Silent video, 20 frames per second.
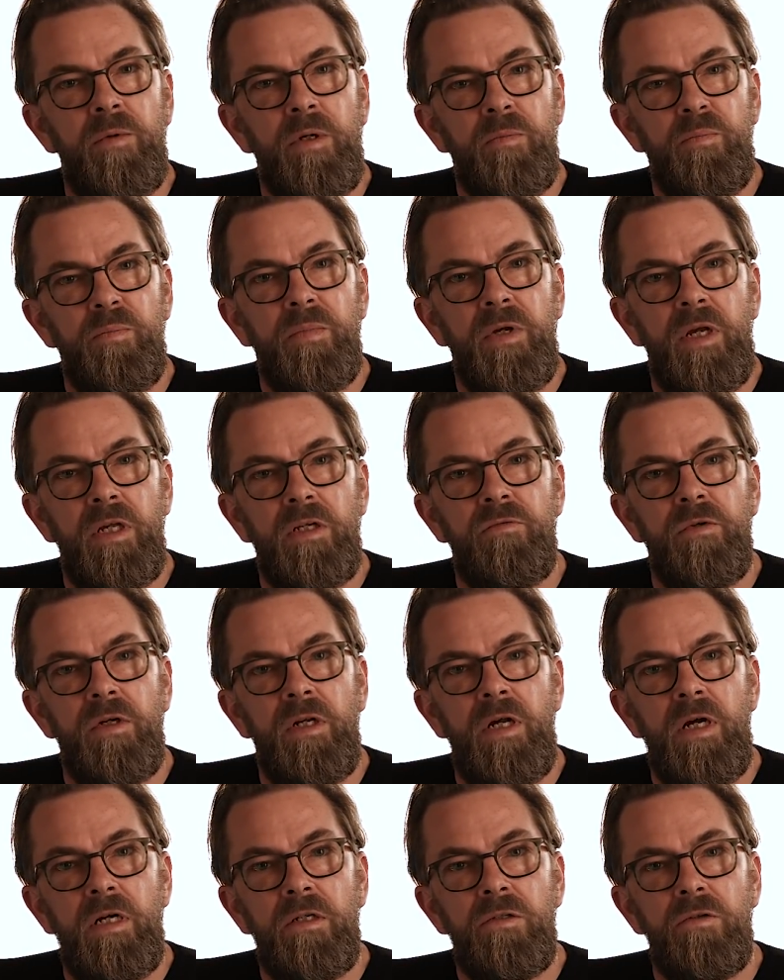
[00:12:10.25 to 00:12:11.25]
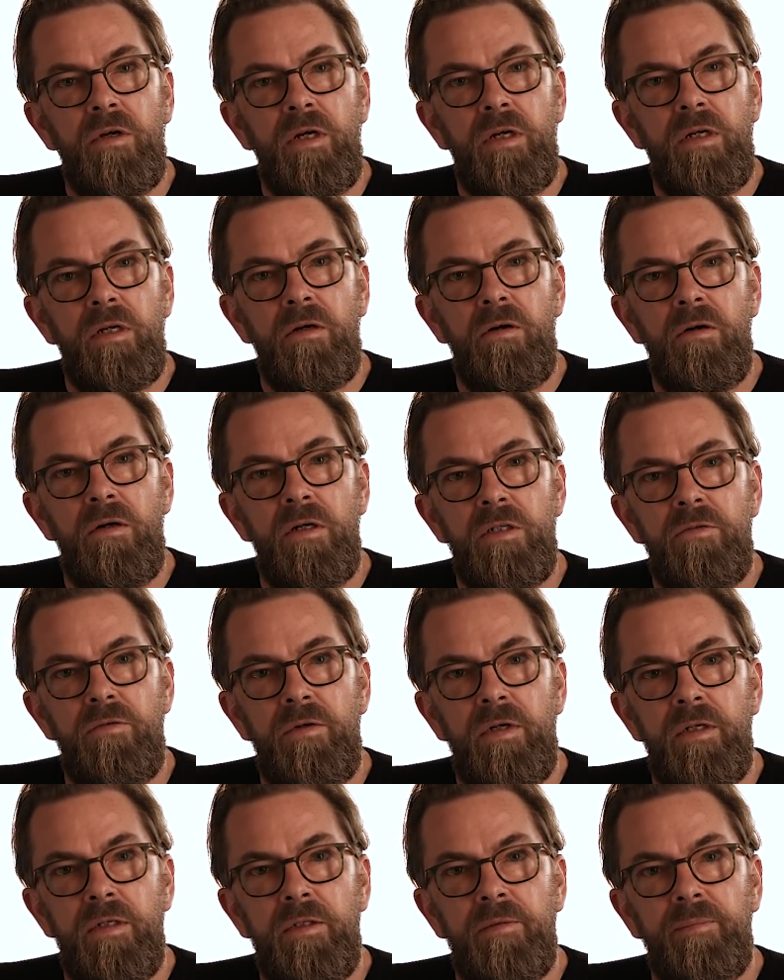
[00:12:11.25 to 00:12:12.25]
It gets really hard to get the colors
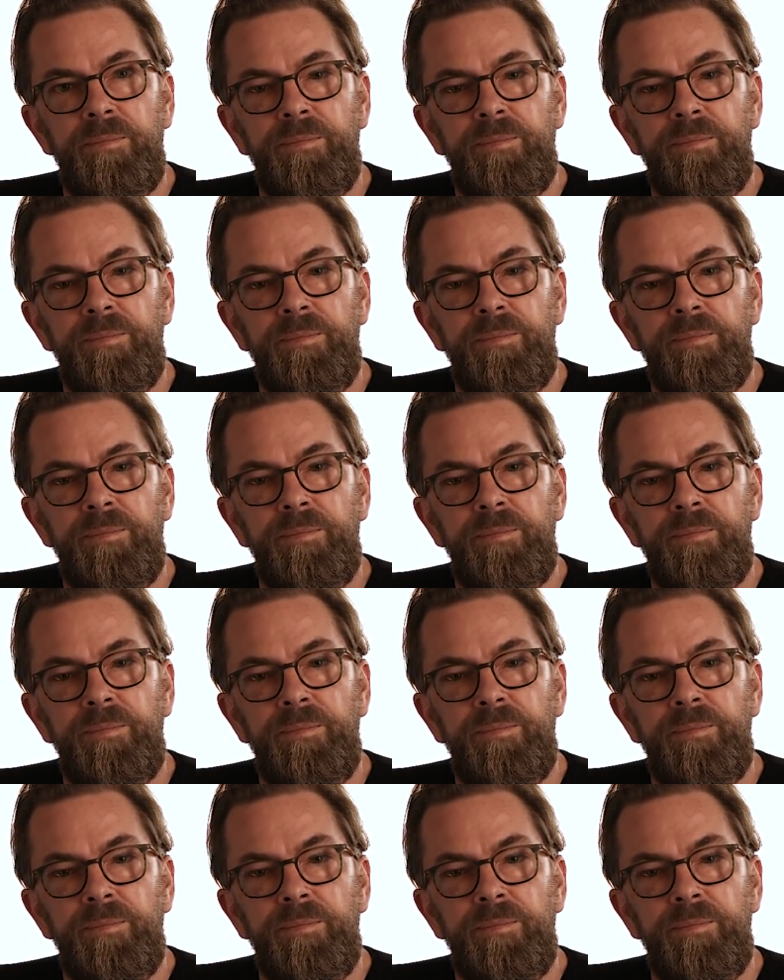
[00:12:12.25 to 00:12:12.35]
right.